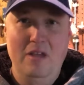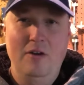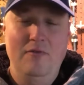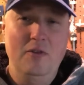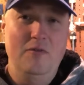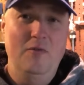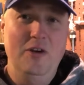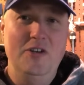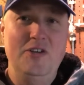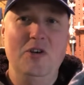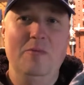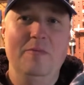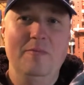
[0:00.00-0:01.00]
feel free to
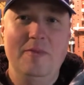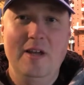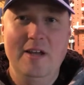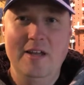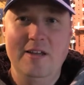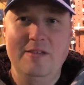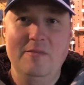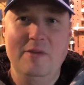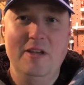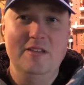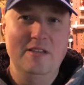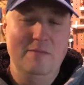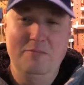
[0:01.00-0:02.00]
shoot them to me,
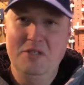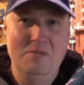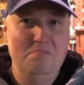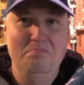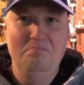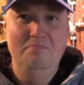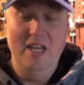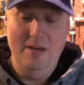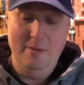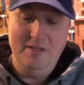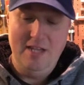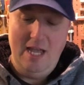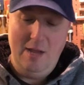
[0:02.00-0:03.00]
because I'm just taking
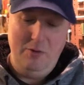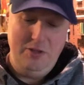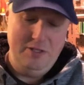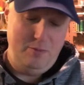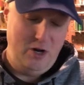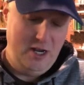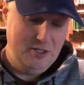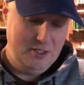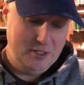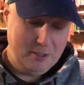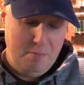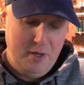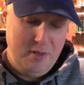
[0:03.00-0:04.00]
my time with this
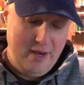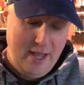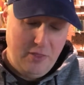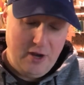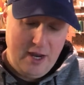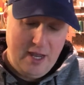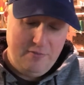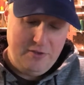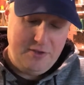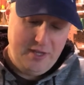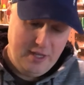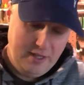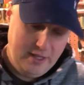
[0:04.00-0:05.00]
project. But now that I have the
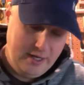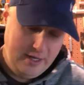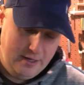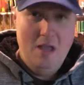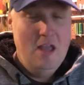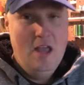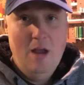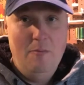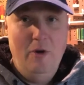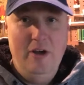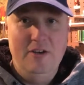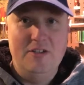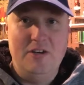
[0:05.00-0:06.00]
taillight, I'm
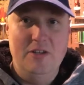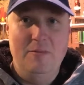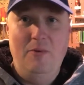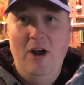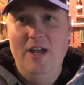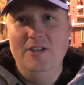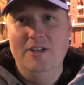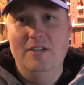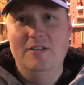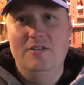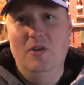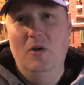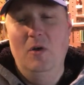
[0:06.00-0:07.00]
ready to start the project.
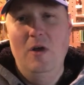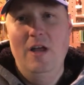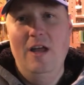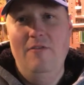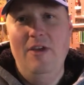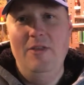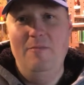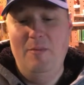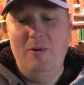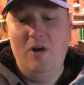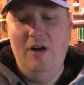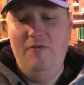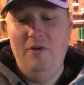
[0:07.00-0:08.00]
So I've had the bumper
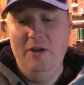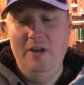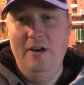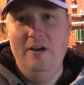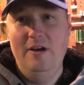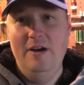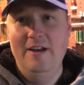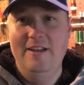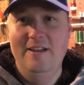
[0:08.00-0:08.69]
car for a year,